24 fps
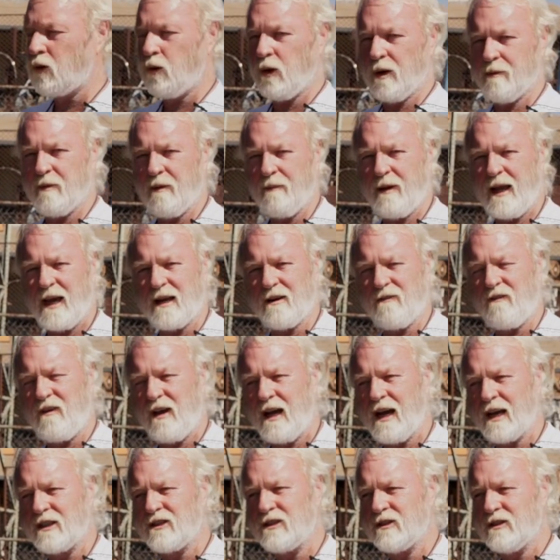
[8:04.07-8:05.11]
equipment
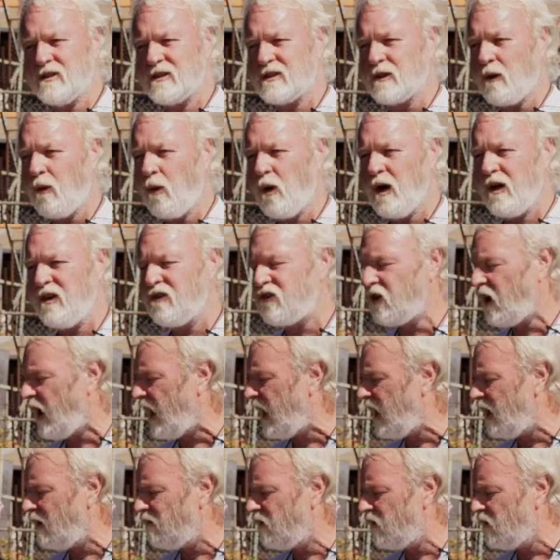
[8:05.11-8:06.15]
manufacturers always
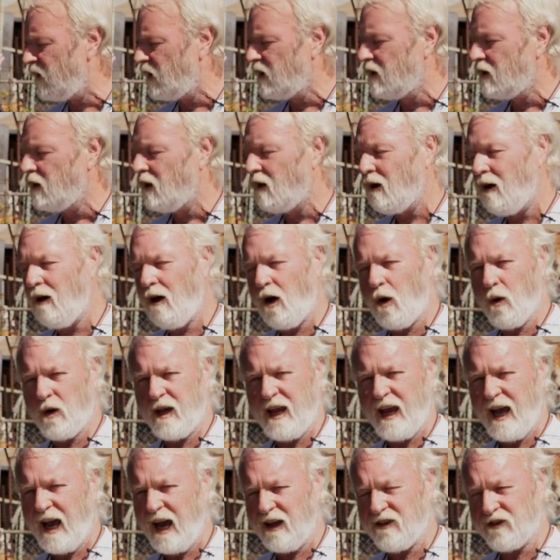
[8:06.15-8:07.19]
have low
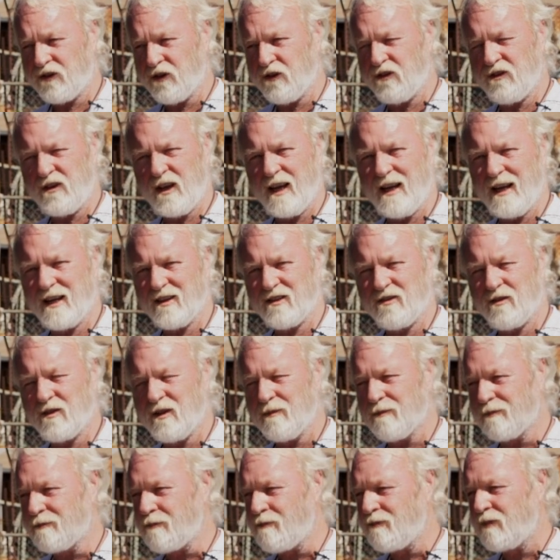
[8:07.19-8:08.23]
caster settings.
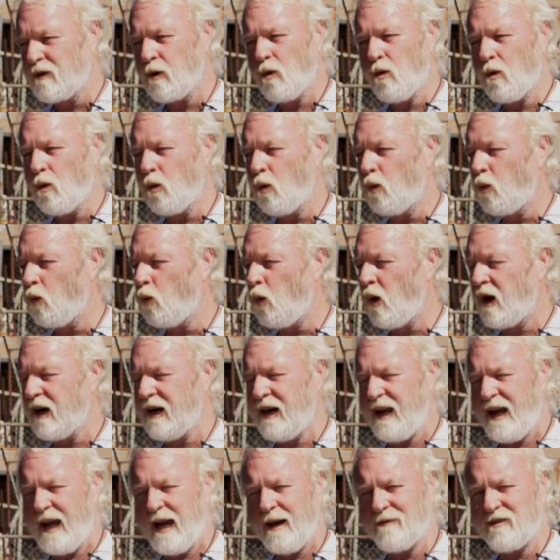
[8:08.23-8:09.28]
One
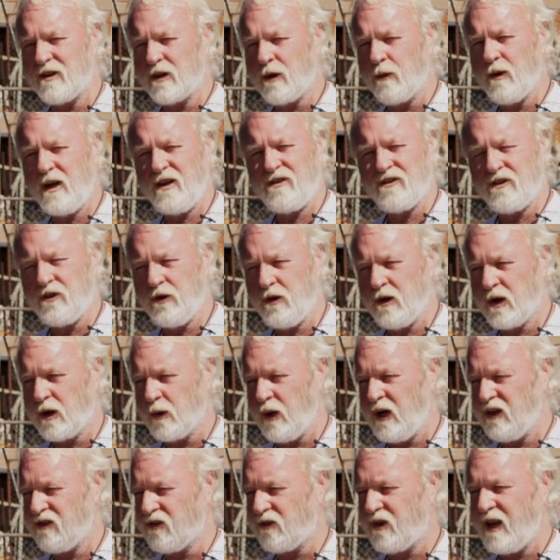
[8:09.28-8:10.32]
and a half degrees, two
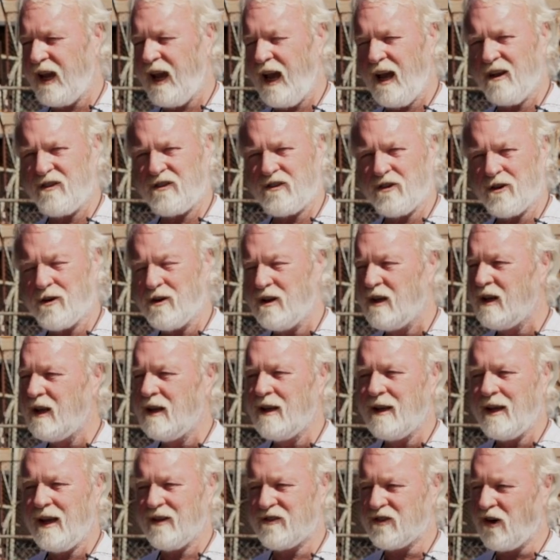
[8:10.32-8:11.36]
degrees of caster.
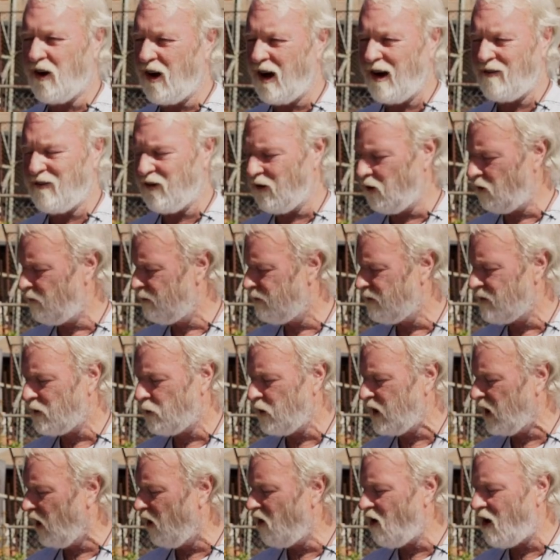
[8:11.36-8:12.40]
It's awful.
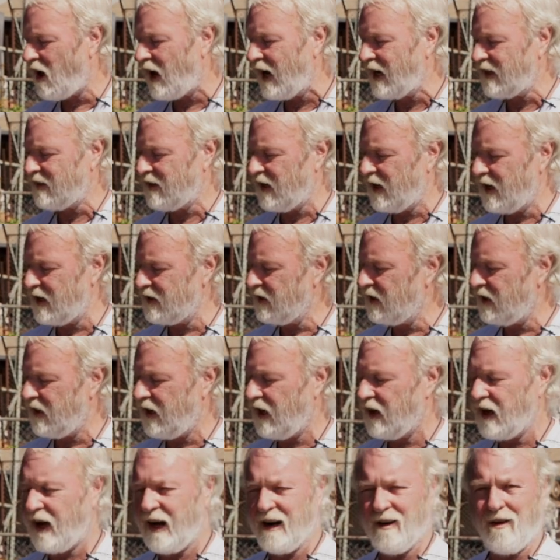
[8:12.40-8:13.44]
We don't like that,
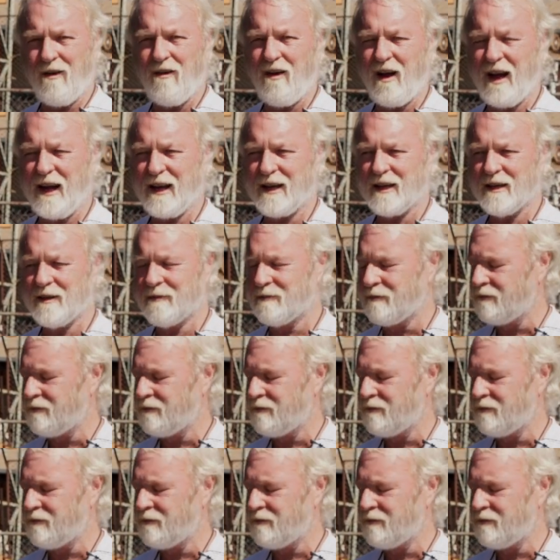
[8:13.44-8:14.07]
and I don't like it.